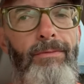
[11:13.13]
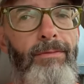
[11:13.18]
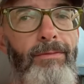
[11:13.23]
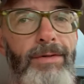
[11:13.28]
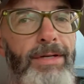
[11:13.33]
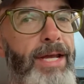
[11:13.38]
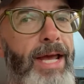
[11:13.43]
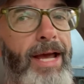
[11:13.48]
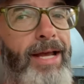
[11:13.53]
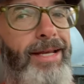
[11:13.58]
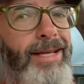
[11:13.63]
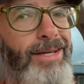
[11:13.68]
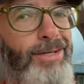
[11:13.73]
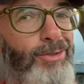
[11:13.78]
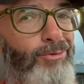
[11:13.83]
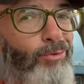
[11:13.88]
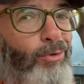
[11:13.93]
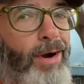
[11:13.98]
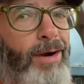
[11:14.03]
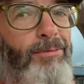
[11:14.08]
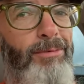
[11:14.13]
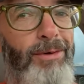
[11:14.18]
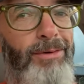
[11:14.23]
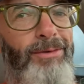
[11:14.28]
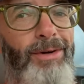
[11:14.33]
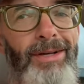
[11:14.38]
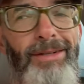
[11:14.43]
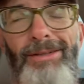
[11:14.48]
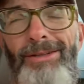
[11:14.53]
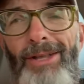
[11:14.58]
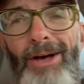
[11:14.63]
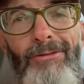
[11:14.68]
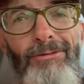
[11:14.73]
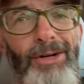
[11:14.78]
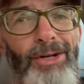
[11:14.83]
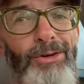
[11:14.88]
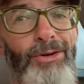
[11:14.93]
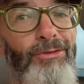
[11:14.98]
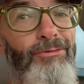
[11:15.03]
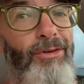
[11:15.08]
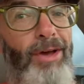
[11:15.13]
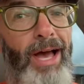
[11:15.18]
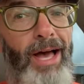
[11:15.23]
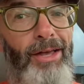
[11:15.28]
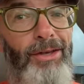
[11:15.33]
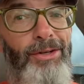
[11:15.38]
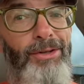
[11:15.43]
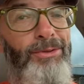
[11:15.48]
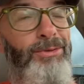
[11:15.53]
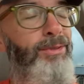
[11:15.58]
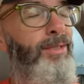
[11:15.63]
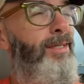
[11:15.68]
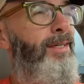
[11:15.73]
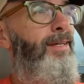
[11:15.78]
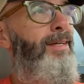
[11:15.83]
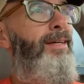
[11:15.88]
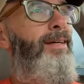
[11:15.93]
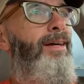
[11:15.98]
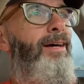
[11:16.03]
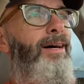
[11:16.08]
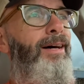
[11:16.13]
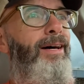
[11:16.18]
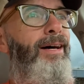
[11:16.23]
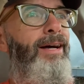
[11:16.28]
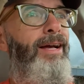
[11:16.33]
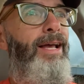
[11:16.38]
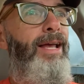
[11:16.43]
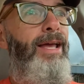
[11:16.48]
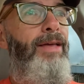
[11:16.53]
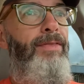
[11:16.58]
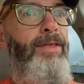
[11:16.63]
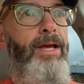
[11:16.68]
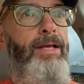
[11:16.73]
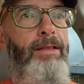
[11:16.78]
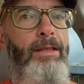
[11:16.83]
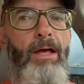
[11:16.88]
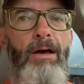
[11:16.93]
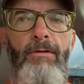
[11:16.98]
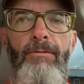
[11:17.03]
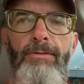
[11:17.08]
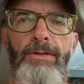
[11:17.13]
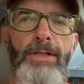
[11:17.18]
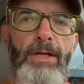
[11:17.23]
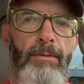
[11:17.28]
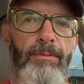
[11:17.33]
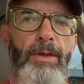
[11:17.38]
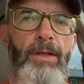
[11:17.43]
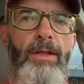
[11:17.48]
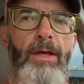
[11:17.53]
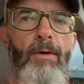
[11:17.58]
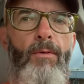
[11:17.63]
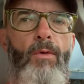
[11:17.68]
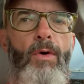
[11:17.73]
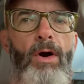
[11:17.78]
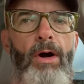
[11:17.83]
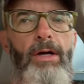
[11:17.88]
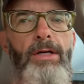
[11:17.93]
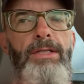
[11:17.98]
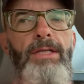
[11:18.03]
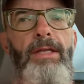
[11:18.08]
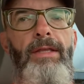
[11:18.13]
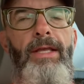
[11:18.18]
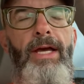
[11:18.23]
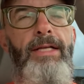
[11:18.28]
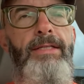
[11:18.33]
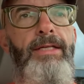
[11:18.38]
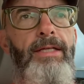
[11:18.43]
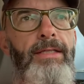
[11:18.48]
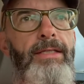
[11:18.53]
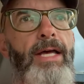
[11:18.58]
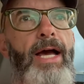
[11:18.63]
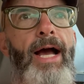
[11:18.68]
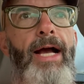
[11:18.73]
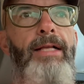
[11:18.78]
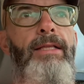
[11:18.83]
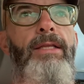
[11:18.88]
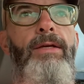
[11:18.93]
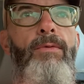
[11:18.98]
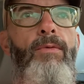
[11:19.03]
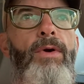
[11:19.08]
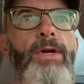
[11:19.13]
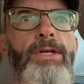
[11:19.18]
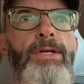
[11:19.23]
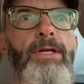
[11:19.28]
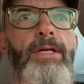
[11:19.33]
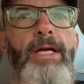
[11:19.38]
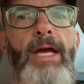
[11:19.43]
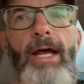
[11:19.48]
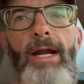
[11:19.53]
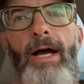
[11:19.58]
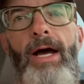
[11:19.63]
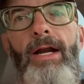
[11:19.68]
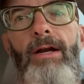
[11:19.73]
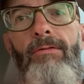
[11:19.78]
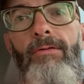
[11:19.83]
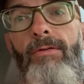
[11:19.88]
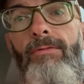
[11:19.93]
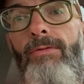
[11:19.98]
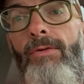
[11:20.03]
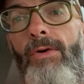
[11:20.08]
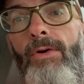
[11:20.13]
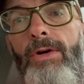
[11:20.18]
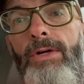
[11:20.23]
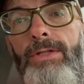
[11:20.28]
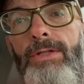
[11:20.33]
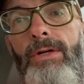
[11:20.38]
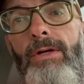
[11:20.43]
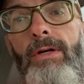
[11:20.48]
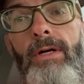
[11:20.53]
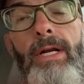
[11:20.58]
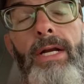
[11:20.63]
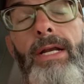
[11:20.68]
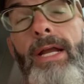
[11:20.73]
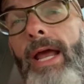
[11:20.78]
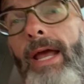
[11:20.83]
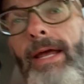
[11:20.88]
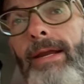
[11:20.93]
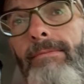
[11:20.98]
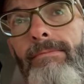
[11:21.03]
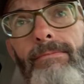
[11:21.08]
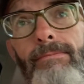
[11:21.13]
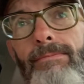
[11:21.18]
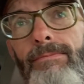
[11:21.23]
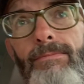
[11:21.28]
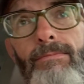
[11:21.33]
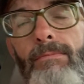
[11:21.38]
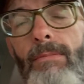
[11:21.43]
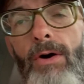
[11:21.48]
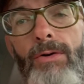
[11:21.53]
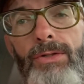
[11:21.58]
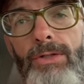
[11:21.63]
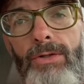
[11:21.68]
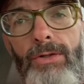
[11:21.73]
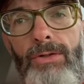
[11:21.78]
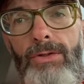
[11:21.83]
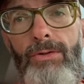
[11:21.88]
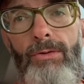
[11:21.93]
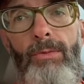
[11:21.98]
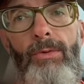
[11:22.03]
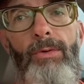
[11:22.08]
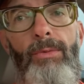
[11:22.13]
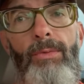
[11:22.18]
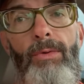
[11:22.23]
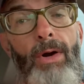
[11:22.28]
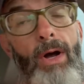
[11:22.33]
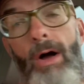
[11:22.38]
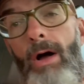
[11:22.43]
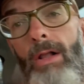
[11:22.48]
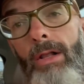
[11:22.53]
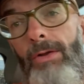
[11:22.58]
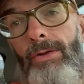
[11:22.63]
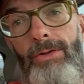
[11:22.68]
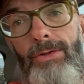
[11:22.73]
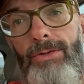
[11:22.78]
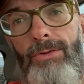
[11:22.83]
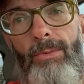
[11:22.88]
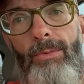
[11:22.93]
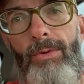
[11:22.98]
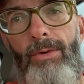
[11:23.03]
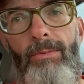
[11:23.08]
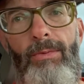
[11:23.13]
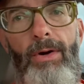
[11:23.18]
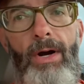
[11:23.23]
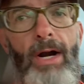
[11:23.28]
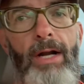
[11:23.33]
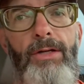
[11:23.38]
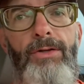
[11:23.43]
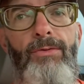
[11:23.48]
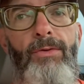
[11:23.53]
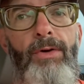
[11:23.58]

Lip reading: Yankees love a good value, and they love something that works, and that's exactly what you get out of a Forester and most of the Subaru, all of the Subaru products,